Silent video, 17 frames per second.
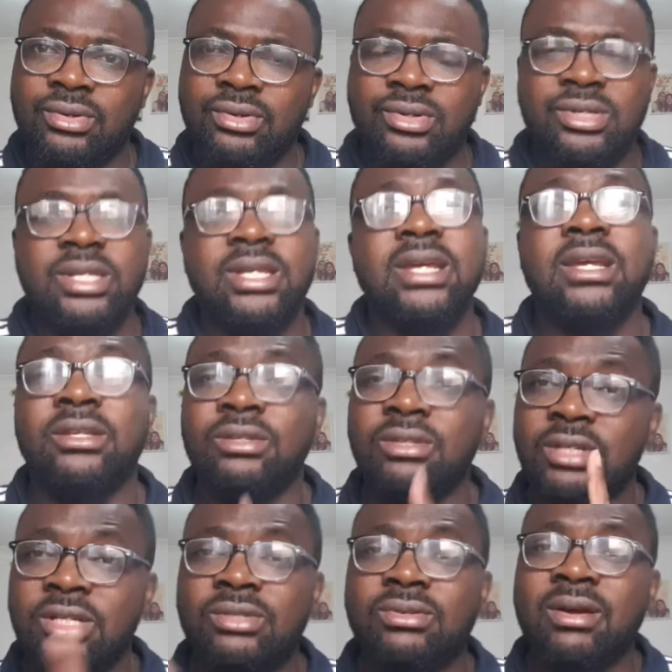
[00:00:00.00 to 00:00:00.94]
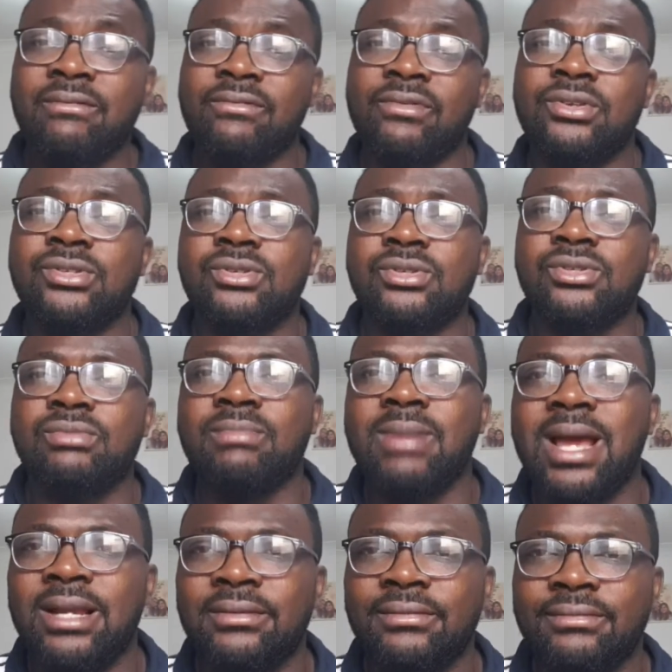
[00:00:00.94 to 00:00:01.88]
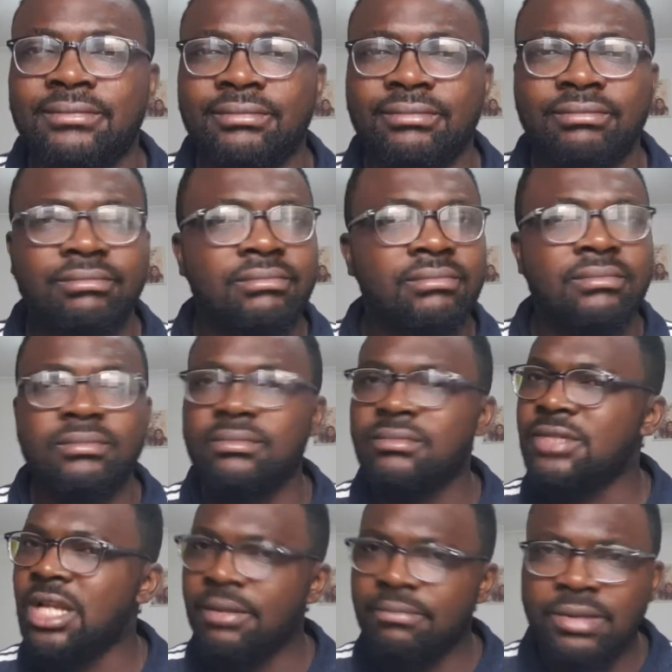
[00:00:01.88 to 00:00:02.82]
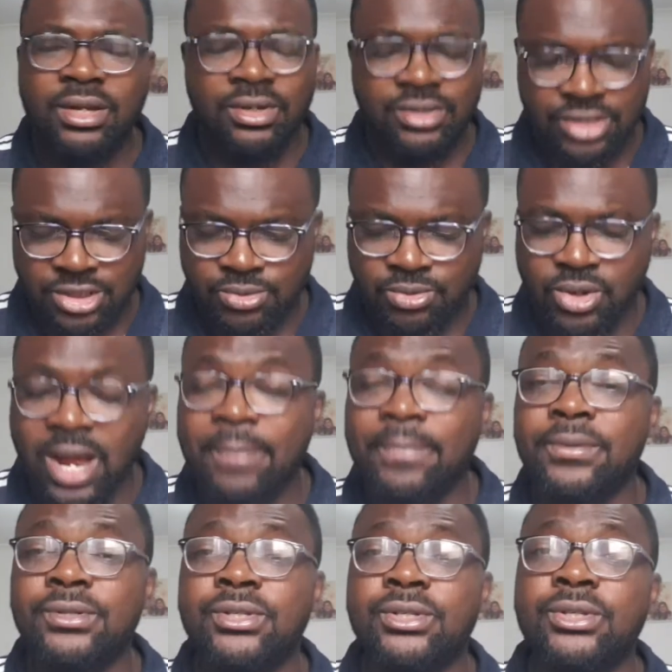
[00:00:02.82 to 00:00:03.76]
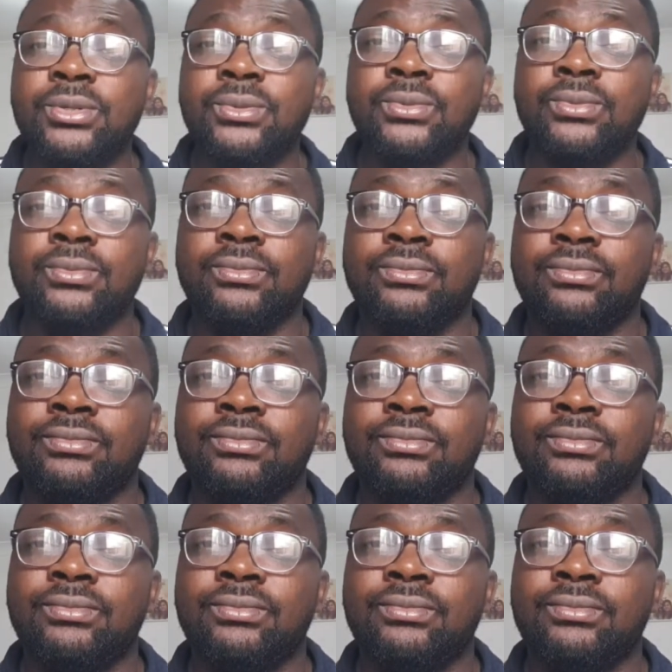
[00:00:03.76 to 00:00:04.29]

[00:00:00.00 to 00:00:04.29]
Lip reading: then you need to avoid such man, because it will happen to you.